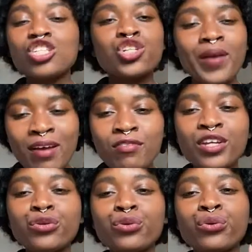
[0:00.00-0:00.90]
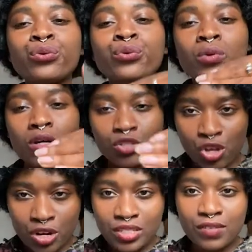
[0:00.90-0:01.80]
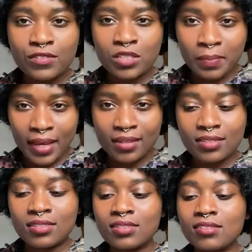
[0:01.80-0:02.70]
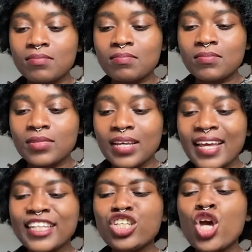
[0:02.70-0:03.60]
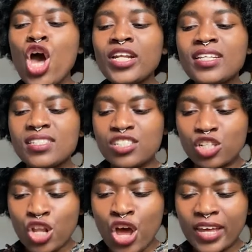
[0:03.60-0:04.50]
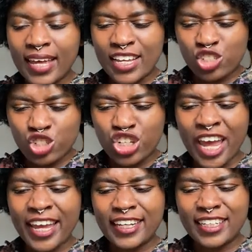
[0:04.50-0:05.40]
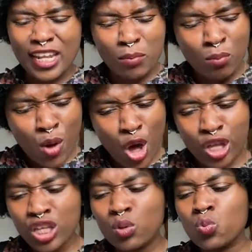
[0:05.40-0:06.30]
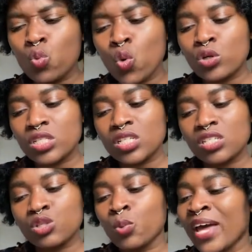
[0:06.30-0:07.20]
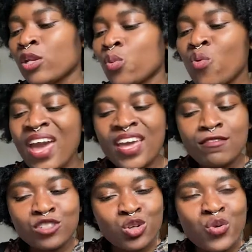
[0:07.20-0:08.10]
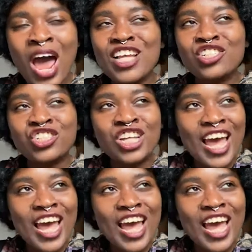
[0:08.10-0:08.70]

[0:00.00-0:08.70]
Traveling through alternative space. The earnest is lurking in shade, in murky waters where the waves crash